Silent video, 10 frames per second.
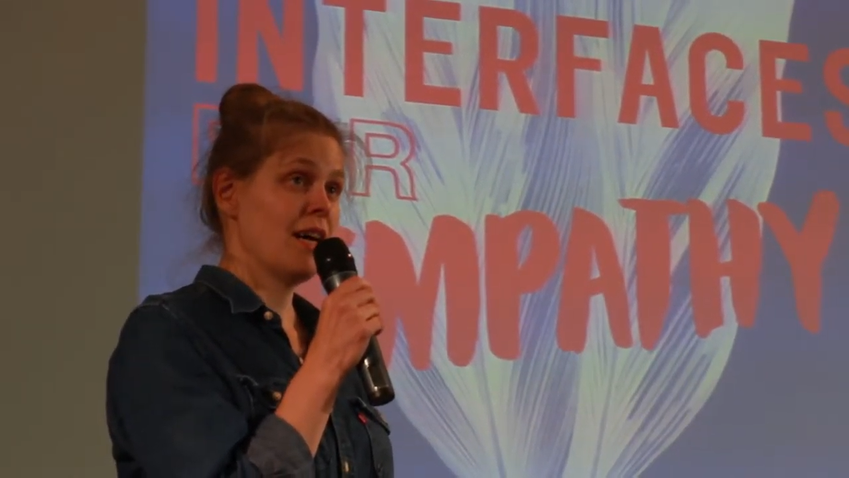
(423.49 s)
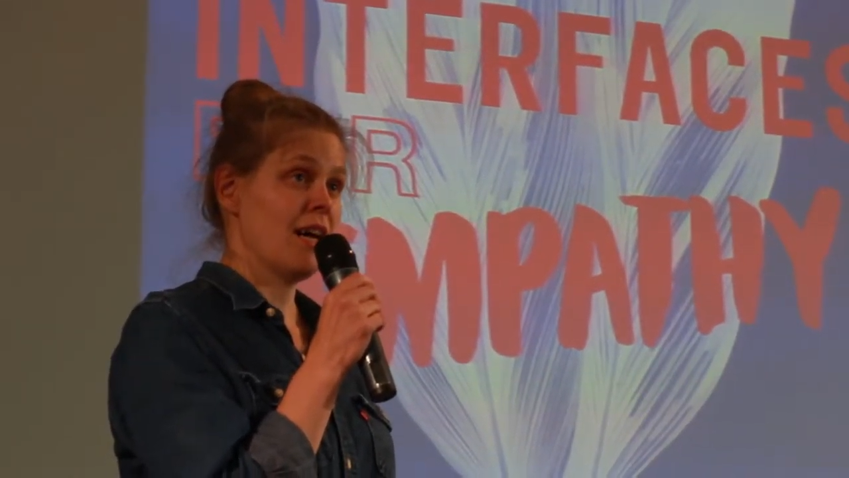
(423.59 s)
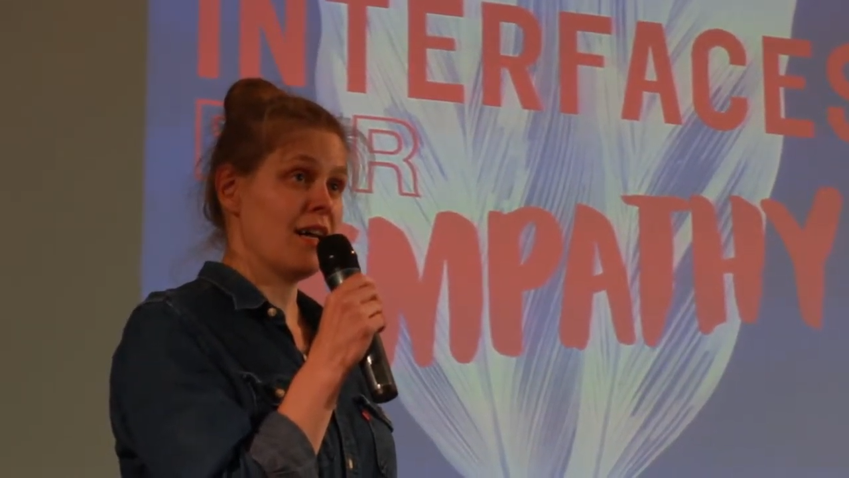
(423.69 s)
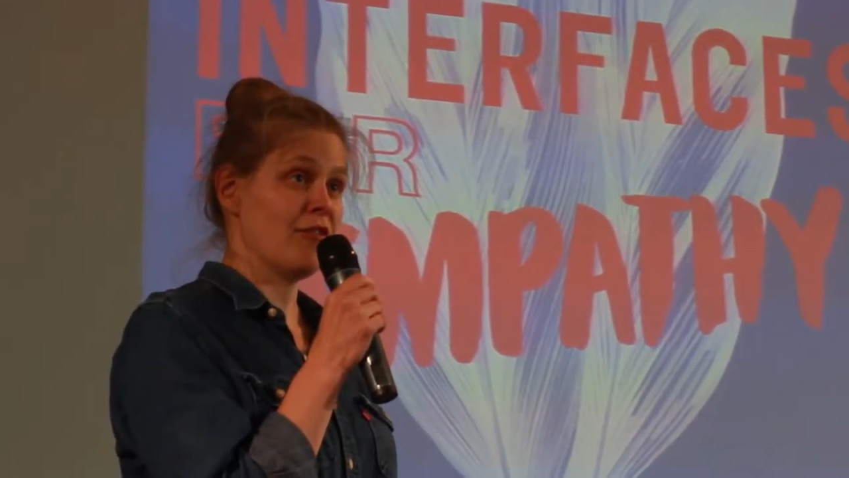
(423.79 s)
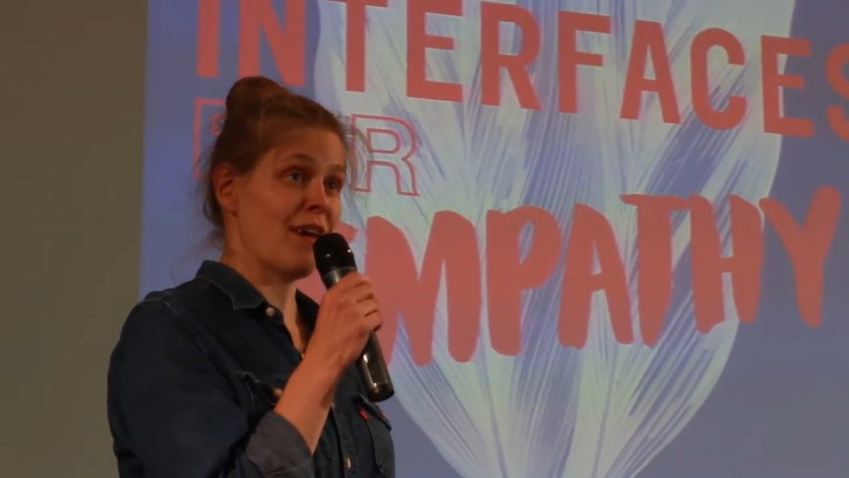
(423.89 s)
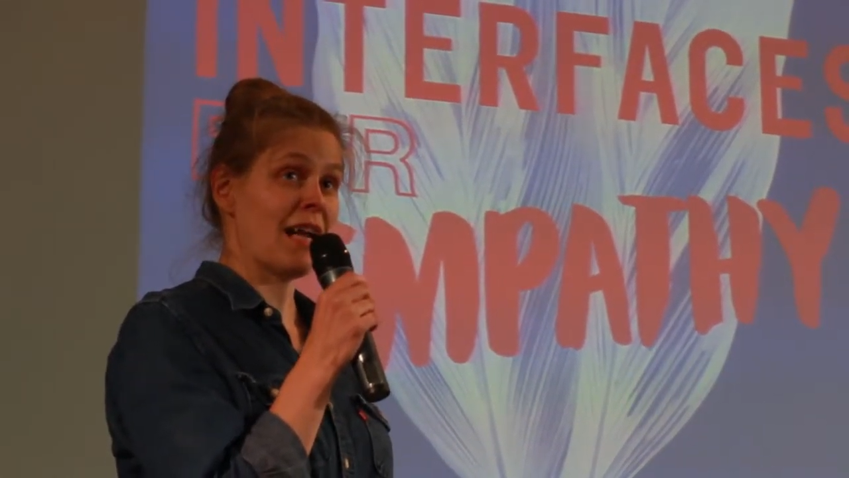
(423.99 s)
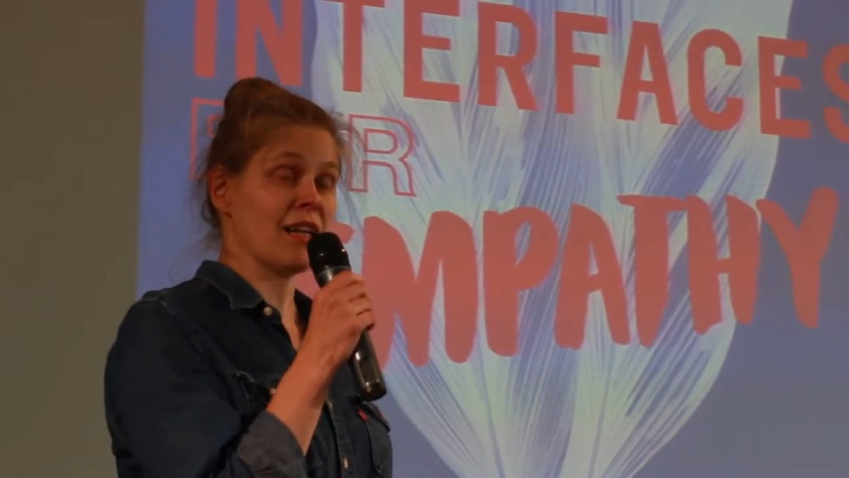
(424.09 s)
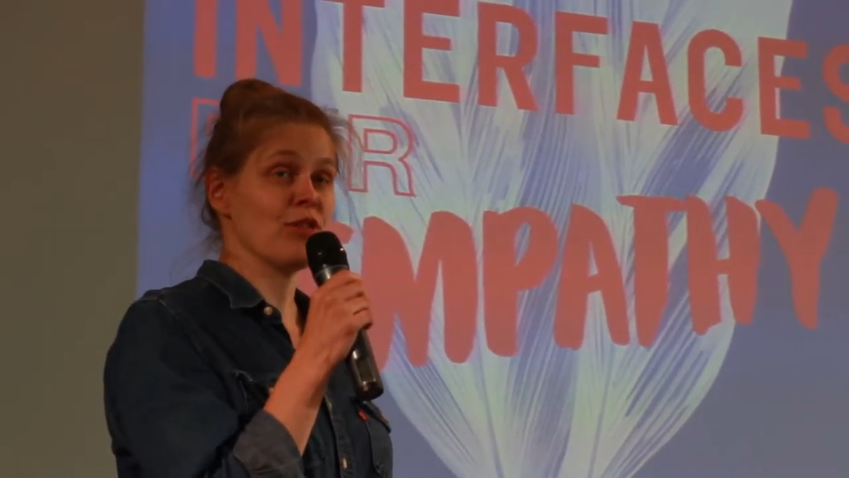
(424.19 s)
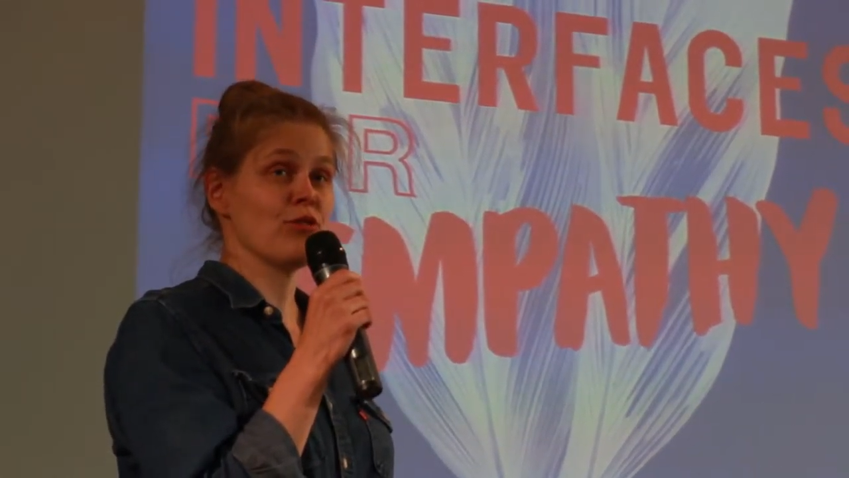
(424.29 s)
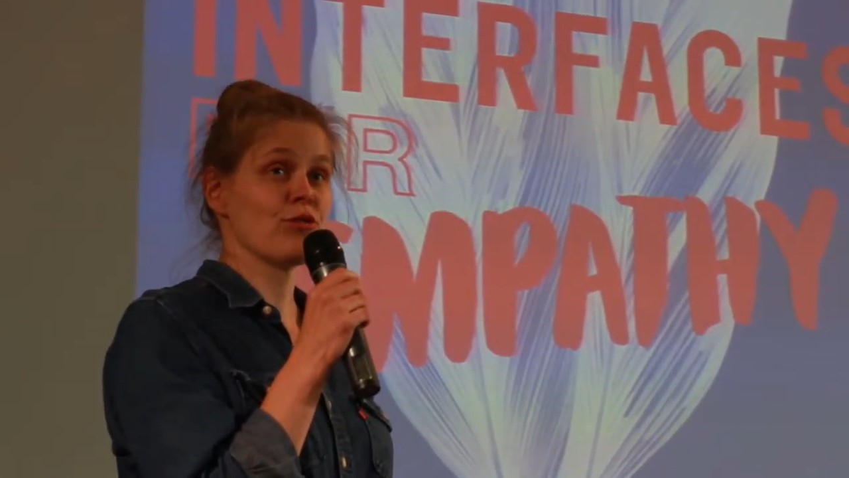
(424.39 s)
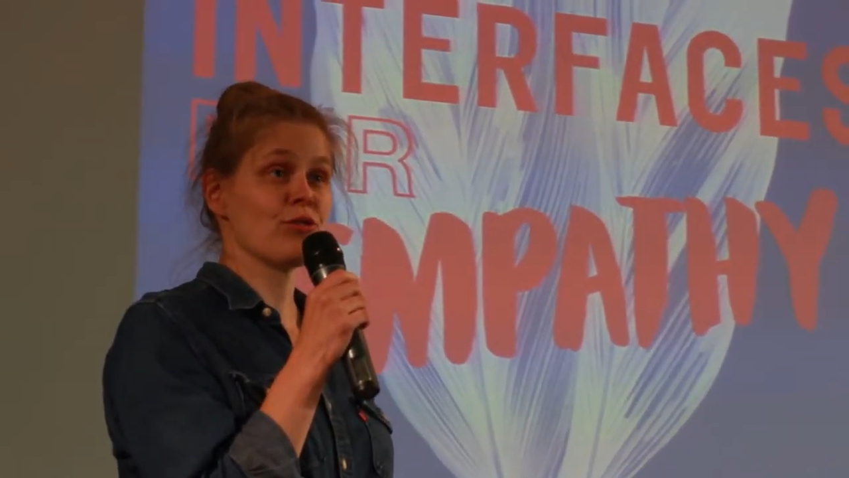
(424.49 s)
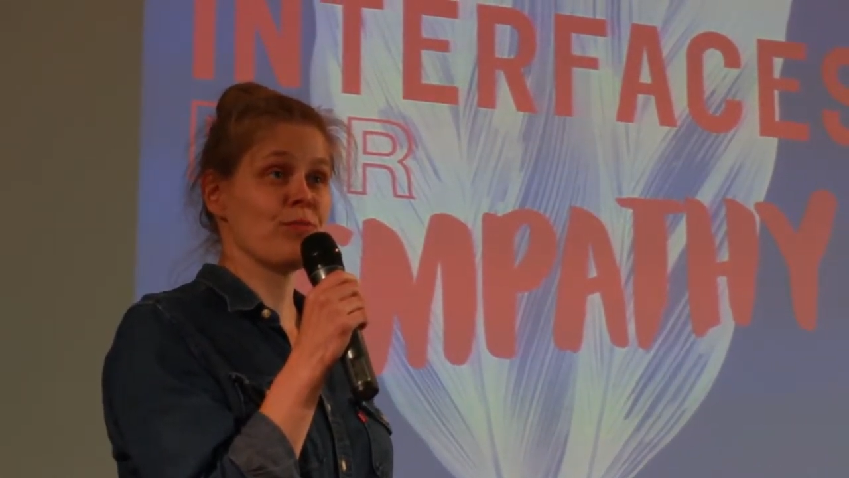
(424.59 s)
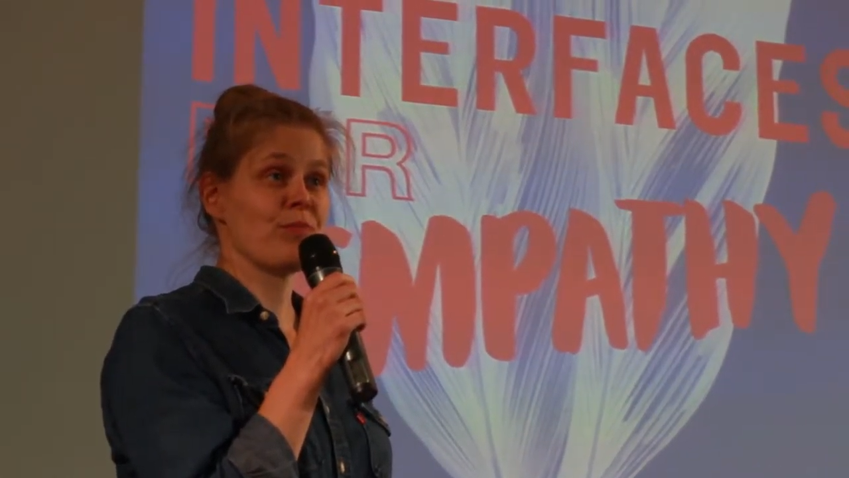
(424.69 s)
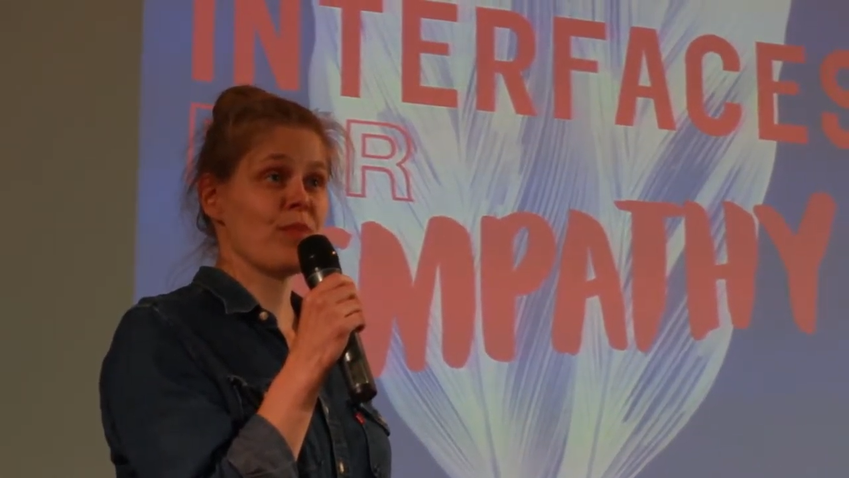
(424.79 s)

and values.